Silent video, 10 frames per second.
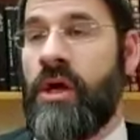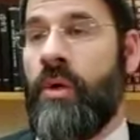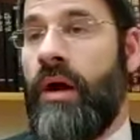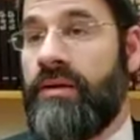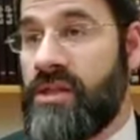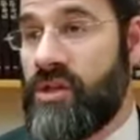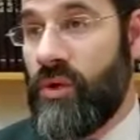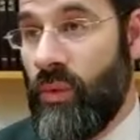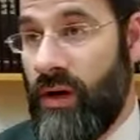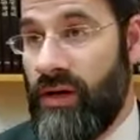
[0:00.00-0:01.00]
Why is he so
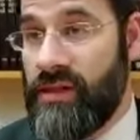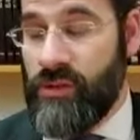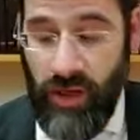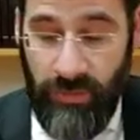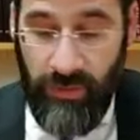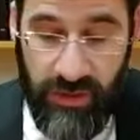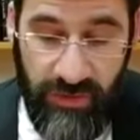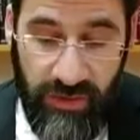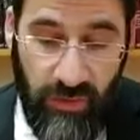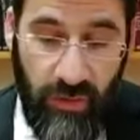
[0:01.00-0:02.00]
worried? He's worried because
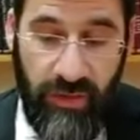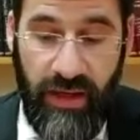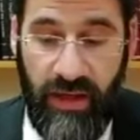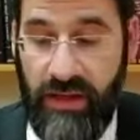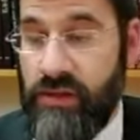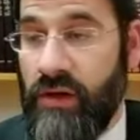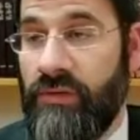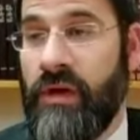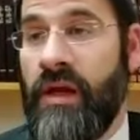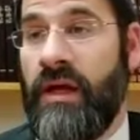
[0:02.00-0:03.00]
of his role in the Egel Azov.